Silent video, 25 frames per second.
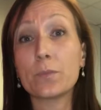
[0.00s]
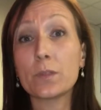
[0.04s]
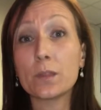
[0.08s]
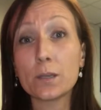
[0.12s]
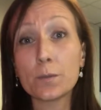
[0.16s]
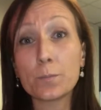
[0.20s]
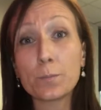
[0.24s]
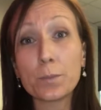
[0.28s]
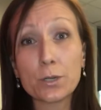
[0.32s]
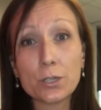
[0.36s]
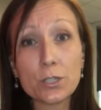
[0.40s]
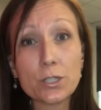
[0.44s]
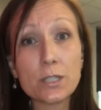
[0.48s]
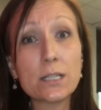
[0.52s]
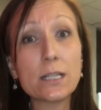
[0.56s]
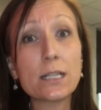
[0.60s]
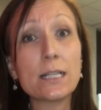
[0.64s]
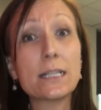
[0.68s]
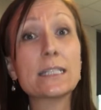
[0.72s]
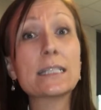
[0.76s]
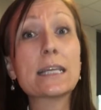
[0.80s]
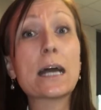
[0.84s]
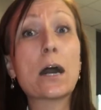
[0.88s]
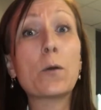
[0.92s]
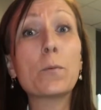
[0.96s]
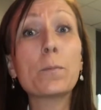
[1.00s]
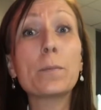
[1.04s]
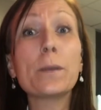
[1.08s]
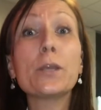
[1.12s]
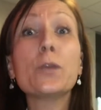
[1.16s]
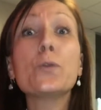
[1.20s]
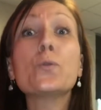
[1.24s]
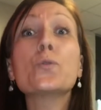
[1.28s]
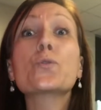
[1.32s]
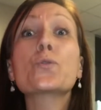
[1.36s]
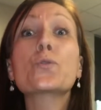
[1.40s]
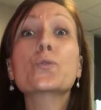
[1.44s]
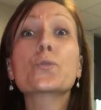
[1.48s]
the person is helping
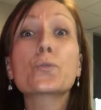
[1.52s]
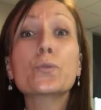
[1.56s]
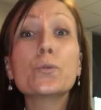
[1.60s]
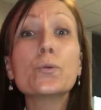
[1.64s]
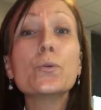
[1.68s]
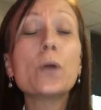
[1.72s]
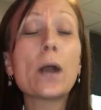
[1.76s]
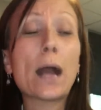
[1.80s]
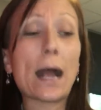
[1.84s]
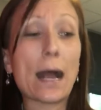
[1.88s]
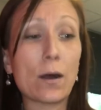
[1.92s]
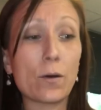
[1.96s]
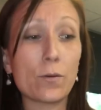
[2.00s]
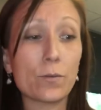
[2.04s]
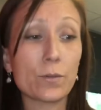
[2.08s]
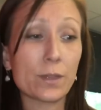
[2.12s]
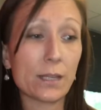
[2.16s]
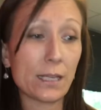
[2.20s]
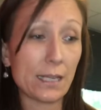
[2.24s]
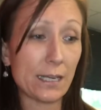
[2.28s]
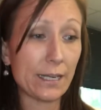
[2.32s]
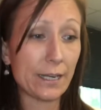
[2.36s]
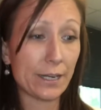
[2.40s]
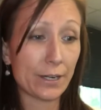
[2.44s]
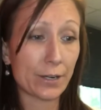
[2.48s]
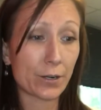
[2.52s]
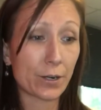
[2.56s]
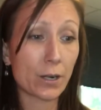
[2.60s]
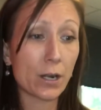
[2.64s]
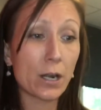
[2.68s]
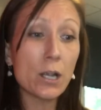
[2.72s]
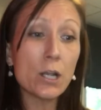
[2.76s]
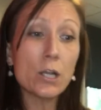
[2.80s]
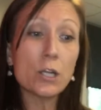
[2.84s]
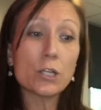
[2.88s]
you throughout the year.